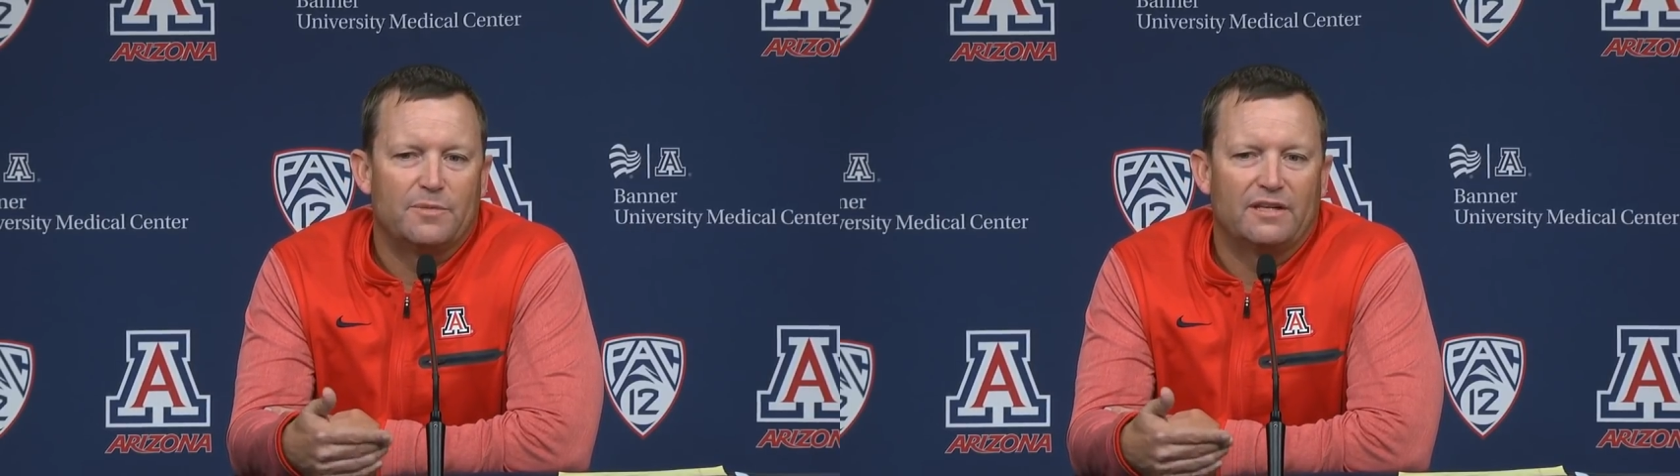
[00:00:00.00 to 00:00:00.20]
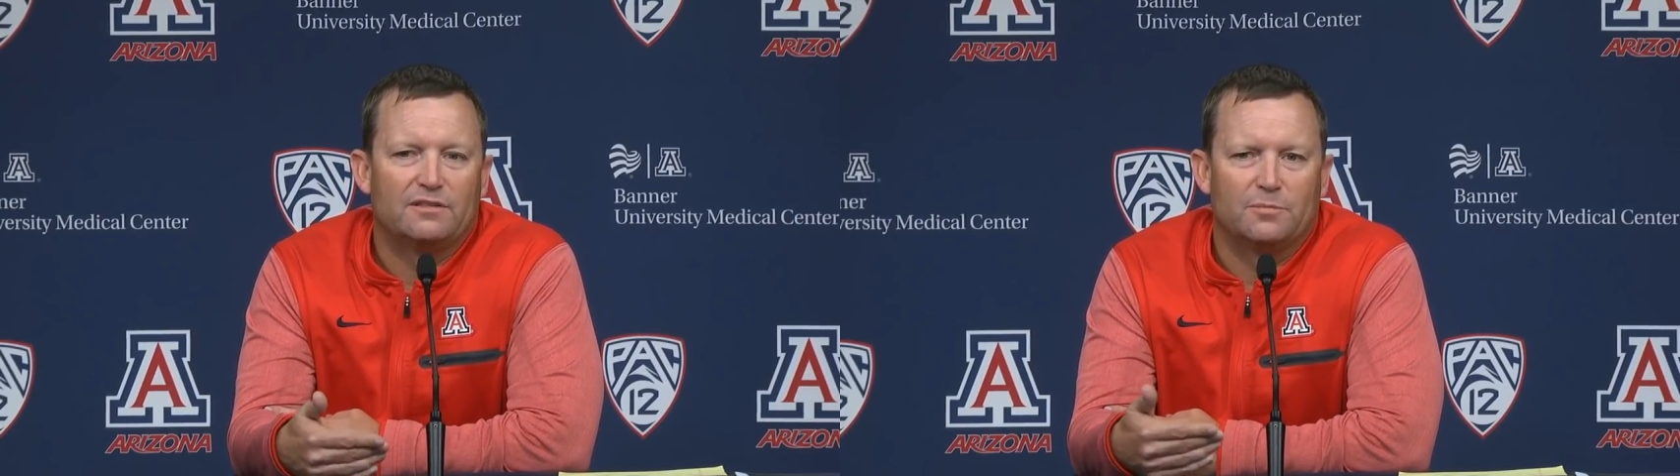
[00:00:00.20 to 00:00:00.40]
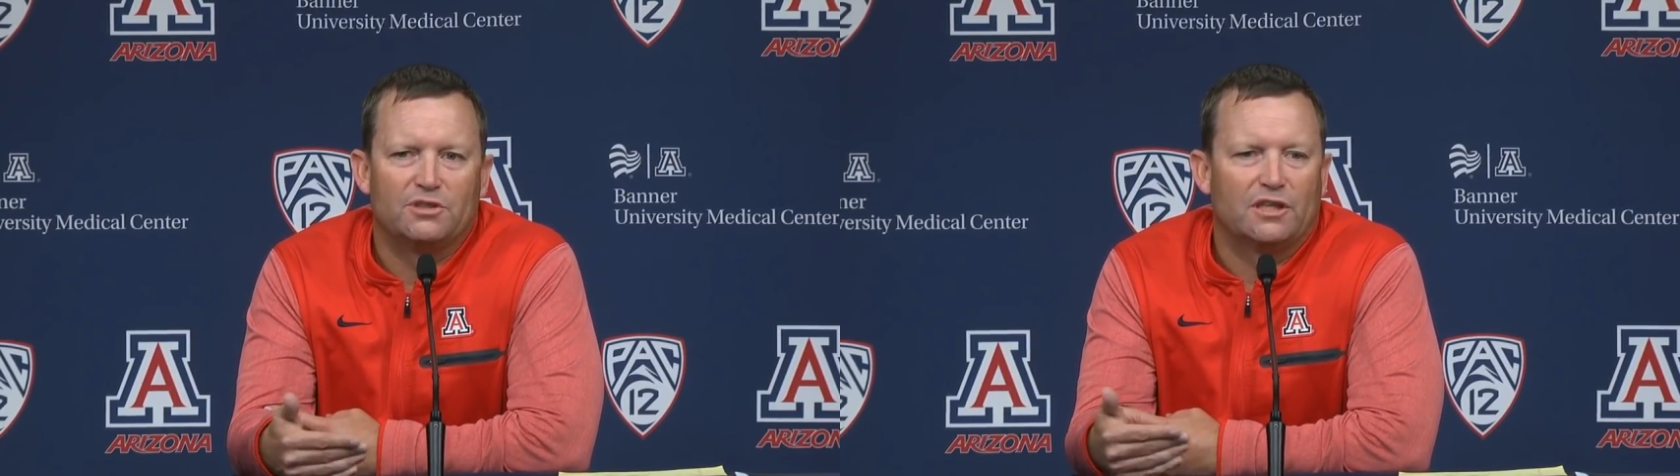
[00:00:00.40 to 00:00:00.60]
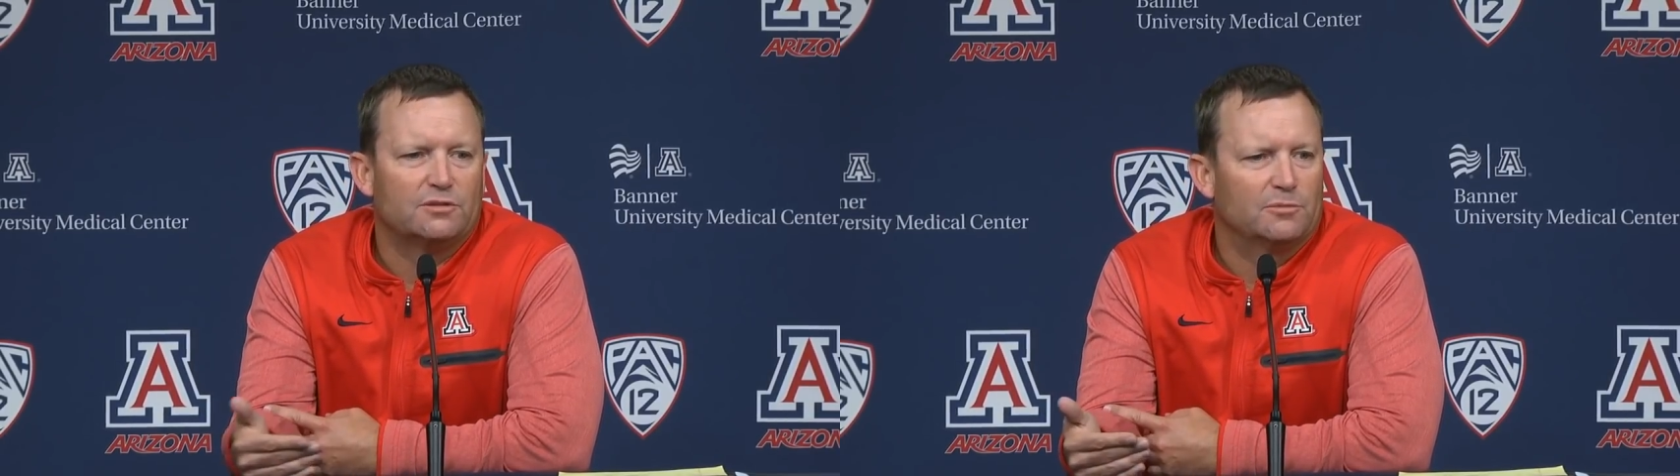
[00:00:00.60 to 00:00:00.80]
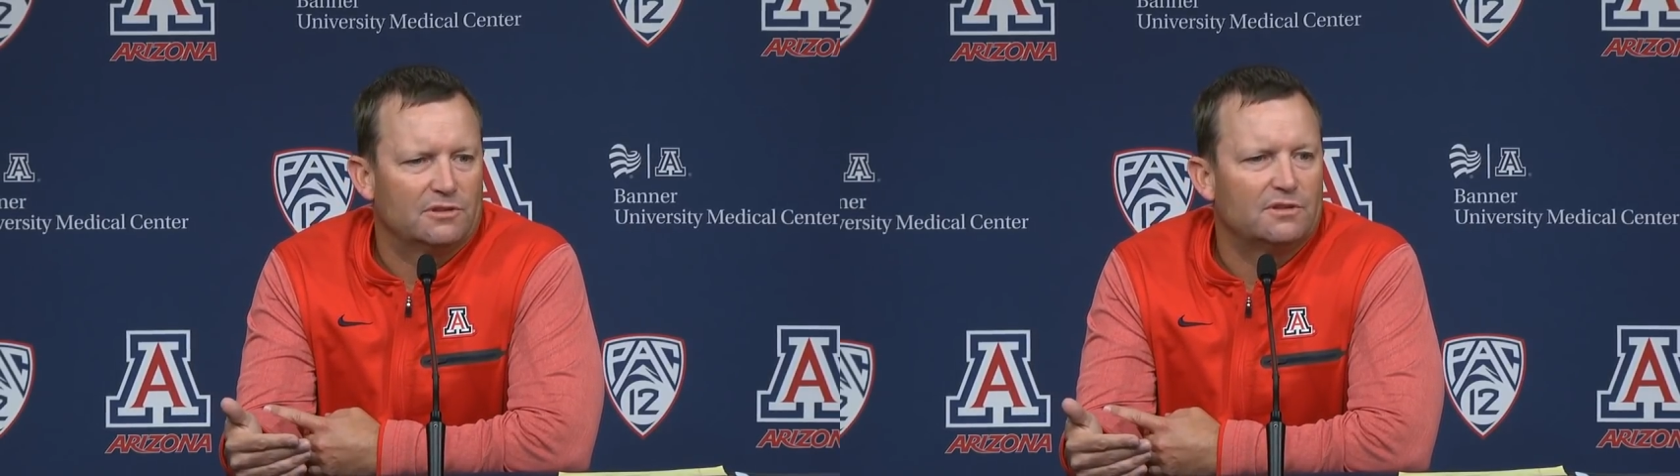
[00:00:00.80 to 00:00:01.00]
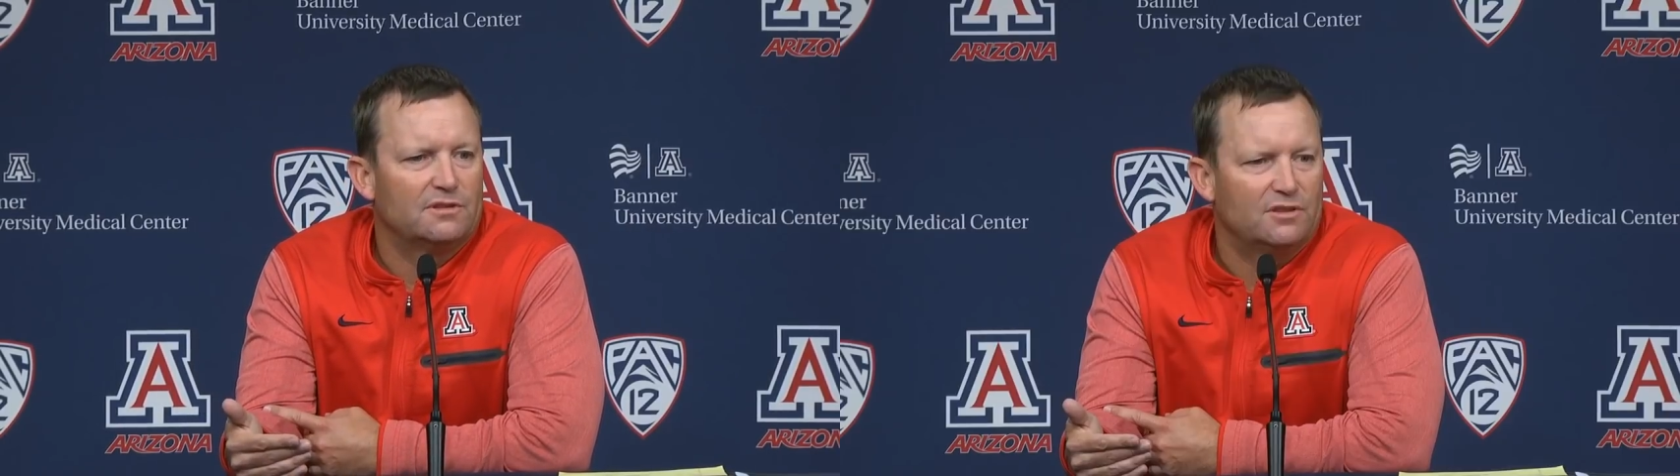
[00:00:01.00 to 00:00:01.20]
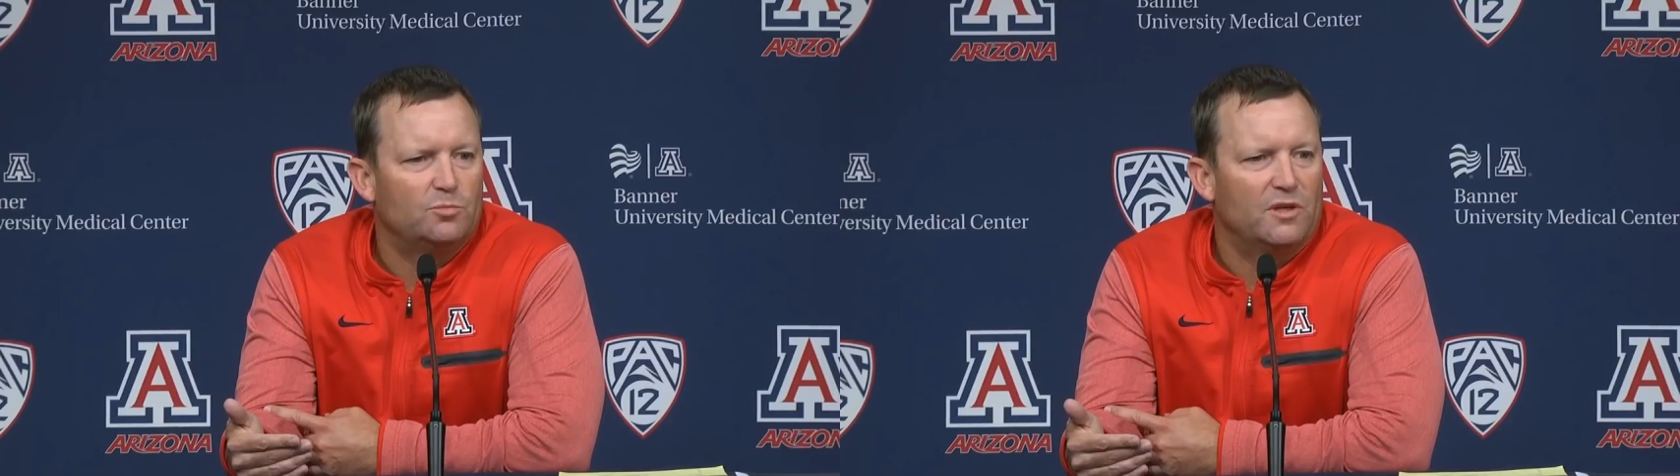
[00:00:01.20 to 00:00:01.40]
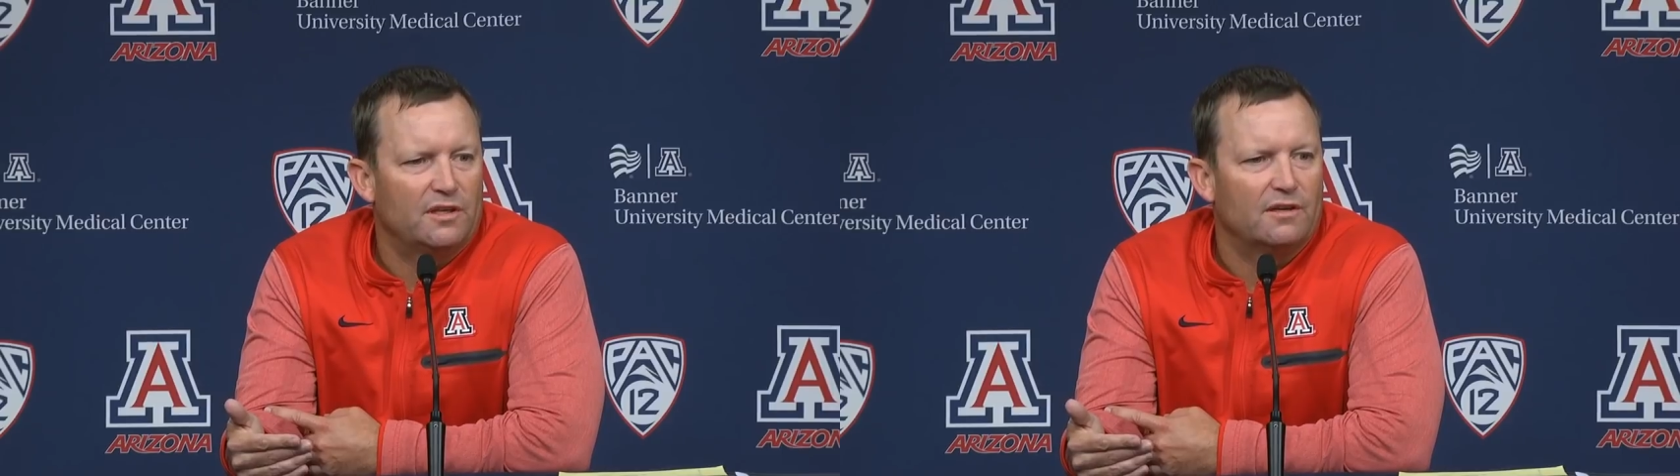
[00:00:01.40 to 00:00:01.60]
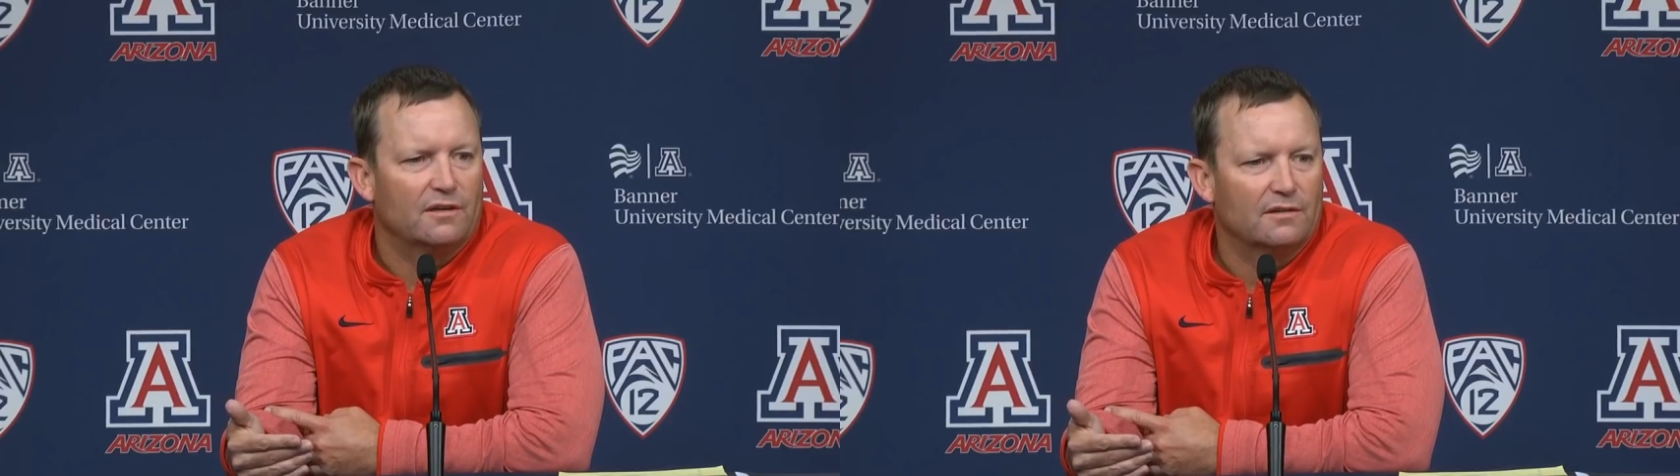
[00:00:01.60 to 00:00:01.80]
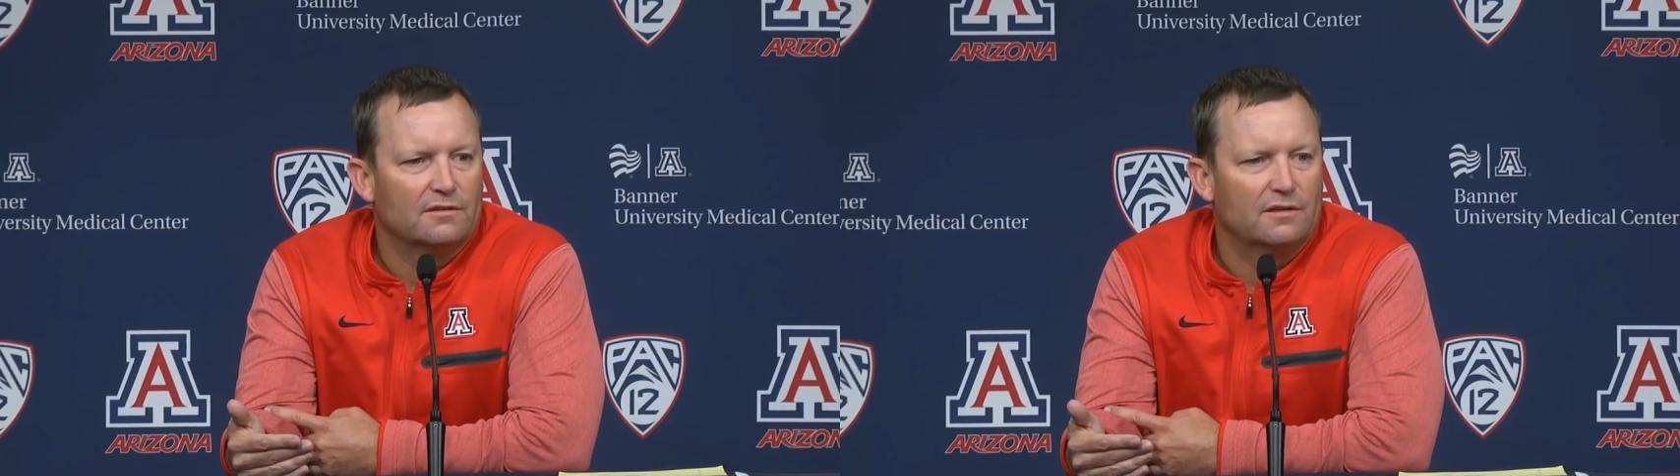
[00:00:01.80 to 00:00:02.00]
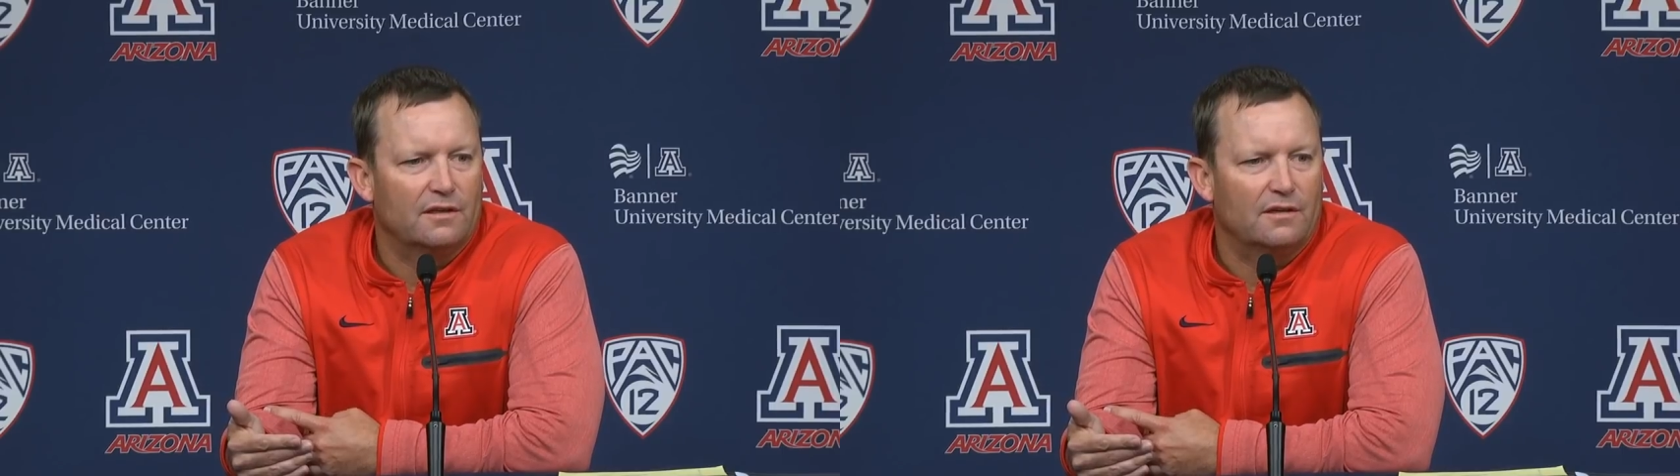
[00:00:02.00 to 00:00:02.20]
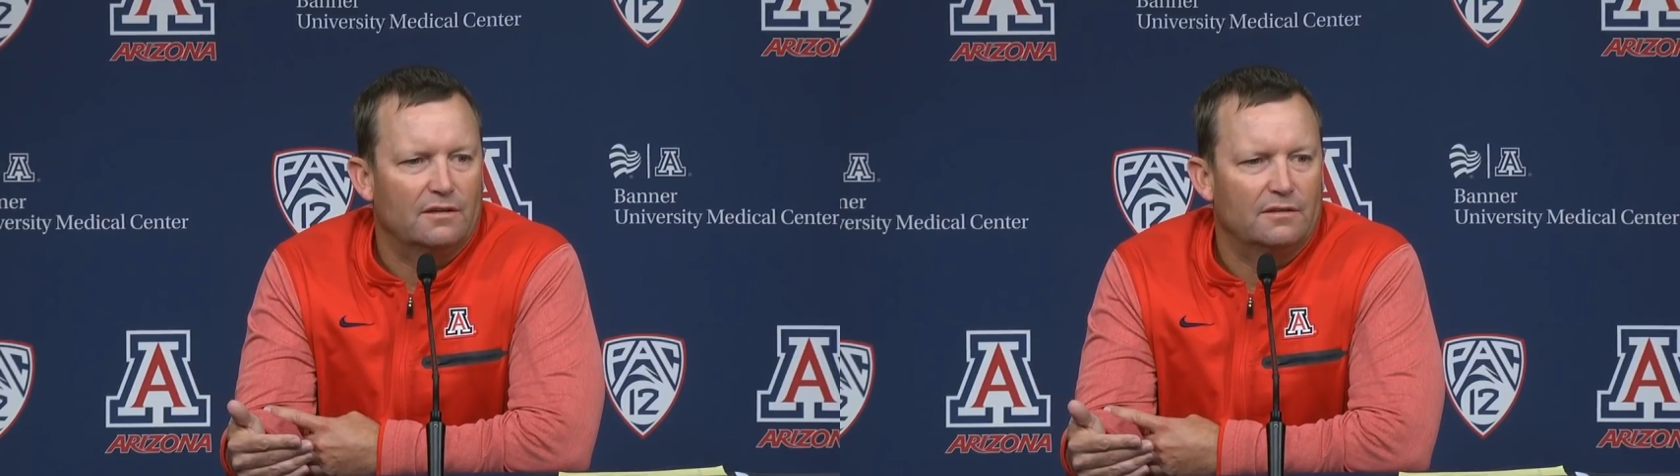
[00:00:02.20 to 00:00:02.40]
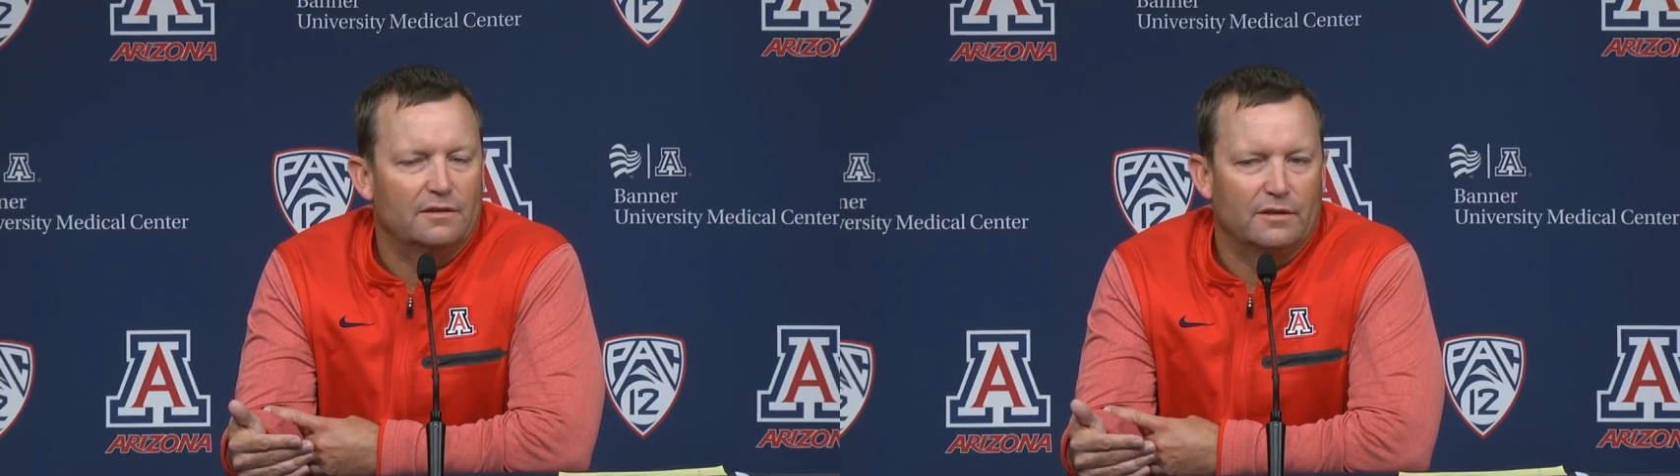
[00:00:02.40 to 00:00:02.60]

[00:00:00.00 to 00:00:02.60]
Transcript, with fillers: made some adjustments since he's been here uh,